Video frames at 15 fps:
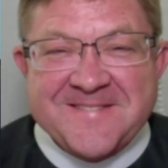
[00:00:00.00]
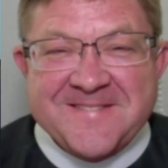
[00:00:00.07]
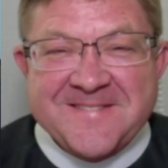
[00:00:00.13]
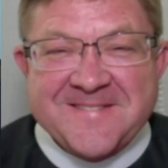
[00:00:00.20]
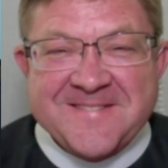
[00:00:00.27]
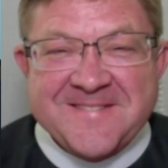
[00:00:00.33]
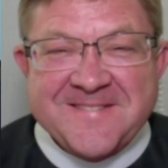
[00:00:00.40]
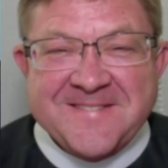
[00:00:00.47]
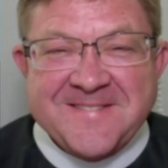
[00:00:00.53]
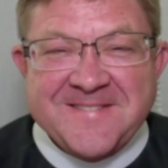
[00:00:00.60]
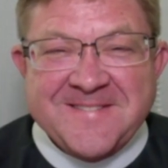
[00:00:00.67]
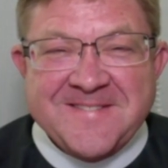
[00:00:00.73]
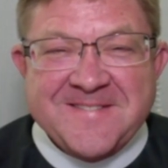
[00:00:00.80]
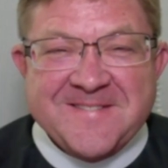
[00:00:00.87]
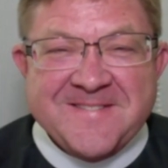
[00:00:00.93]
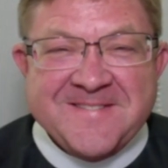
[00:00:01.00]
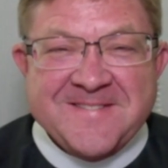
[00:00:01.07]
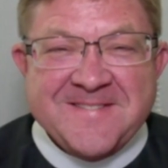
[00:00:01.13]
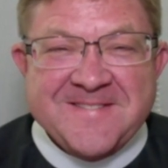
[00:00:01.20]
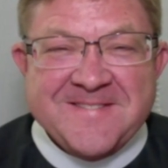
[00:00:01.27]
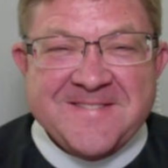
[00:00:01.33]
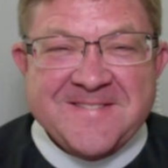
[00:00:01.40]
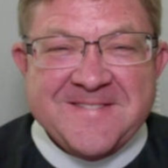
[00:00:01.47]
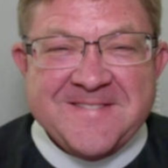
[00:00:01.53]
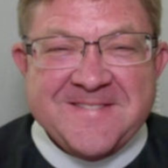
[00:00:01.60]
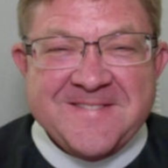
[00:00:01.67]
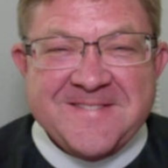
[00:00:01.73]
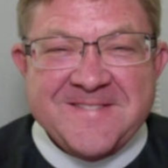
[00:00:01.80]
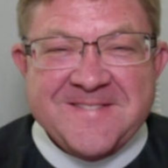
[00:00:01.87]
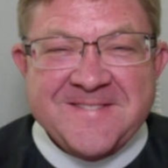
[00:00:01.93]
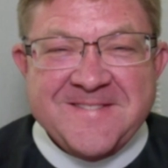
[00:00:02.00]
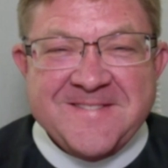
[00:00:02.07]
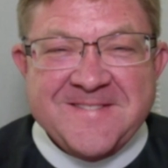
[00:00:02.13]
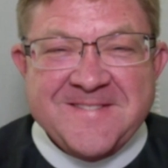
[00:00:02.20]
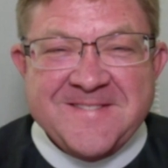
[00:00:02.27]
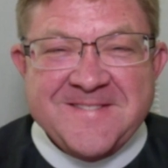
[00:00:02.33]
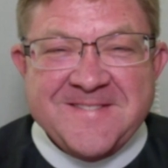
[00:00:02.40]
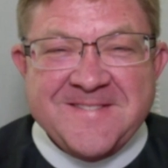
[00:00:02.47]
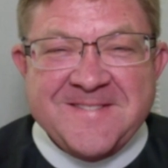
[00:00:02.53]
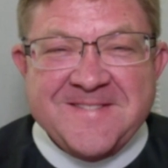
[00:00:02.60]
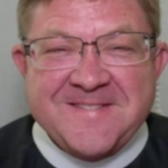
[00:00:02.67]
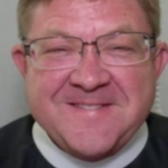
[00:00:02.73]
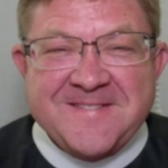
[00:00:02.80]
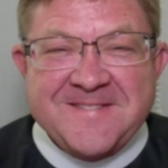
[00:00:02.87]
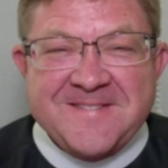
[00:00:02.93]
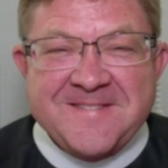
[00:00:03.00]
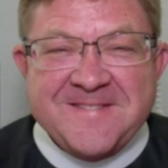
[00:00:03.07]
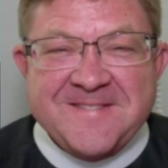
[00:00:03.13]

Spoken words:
This person isn't speaking.